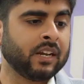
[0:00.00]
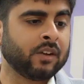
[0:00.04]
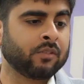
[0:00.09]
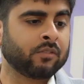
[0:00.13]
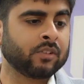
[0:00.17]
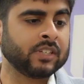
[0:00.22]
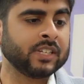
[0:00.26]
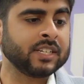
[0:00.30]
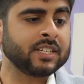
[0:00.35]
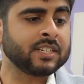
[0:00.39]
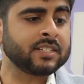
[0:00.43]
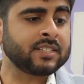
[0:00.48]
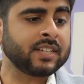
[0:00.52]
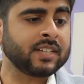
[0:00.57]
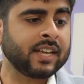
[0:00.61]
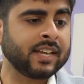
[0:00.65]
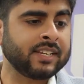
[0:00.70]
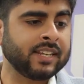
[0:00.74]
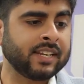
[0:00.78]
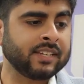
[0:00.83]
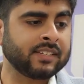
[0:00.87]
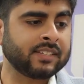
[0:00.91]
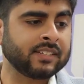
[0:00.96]
Religious
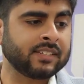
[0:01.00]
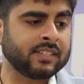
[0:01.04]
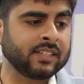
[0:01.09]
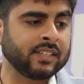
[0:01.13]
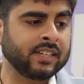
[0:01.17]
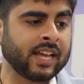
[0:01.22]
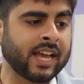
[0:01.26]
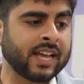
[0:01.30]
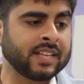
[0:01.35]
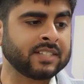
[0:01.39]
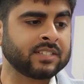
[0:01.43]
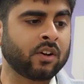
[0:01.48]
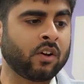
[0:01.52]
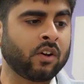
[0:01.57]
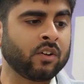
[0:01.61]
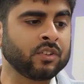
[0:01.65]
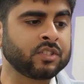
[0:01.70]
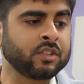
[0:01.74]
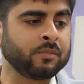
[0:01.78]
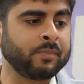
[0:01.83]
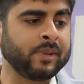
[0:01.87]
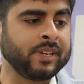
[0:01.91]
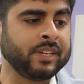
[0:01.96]
identity has
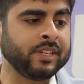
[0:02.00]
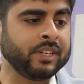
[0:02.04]
also been